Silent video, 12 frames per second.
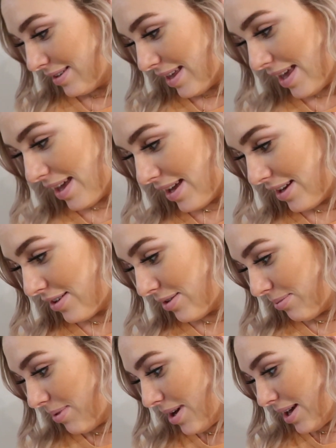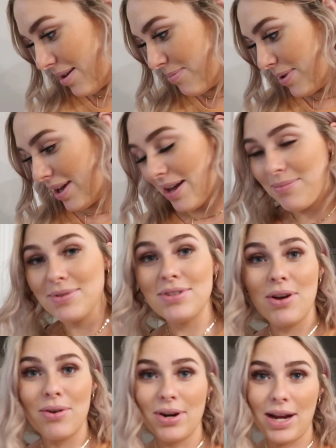it or what, but I'm
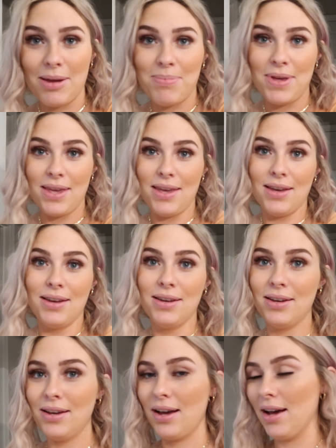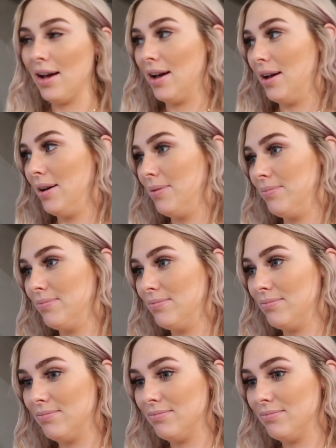so crampy. Um,